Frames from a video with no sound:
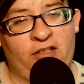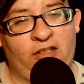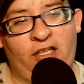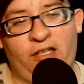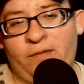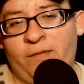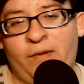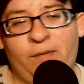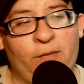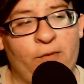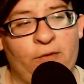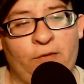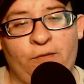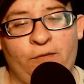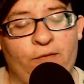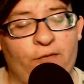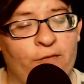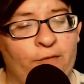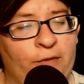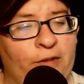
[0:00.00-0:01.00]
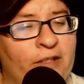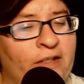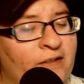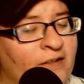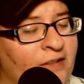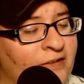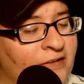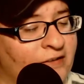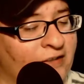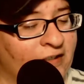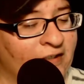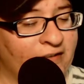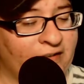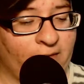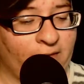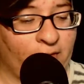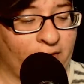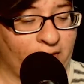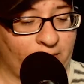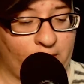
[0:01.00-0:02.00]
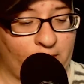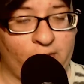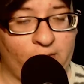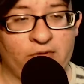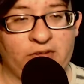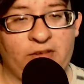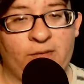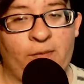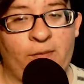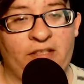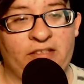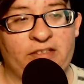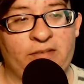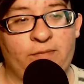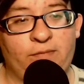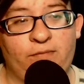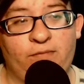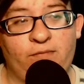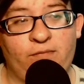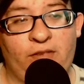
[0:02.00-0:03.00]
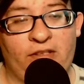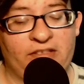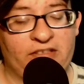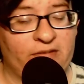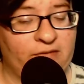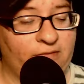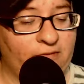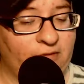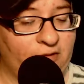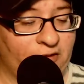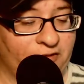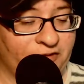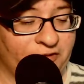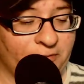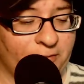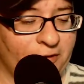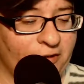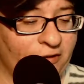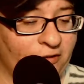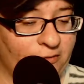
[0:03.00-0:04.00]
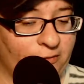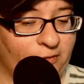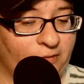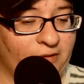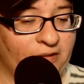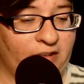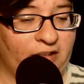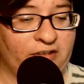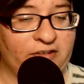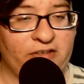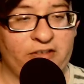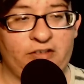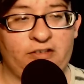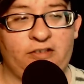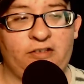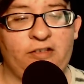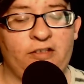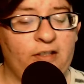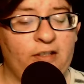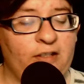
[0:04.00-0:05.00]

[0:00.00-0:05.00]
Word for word: A lot of people really think that Wonder Woman was the best best uh, superhero movie last year.